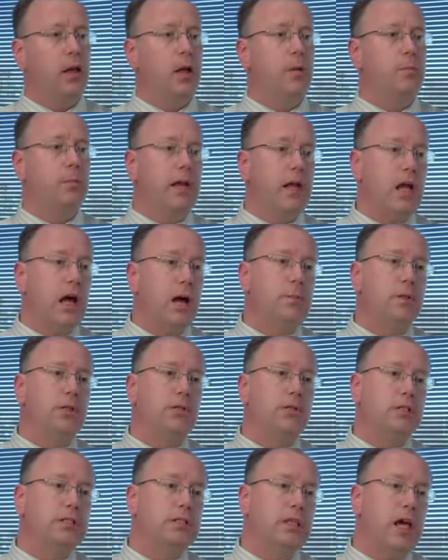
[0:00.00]
Many
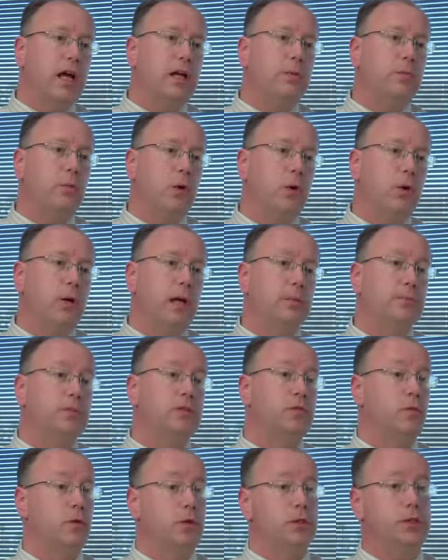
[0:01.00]
optical design programs
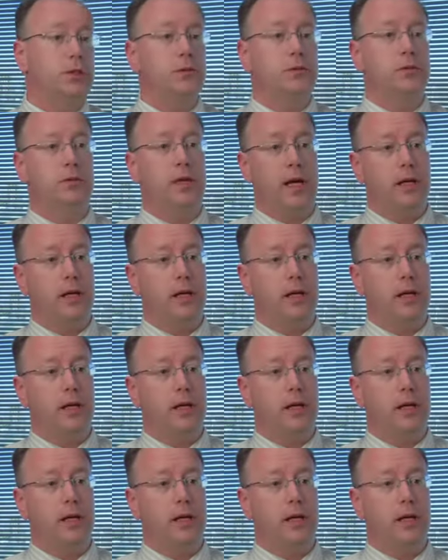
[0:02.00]
force you to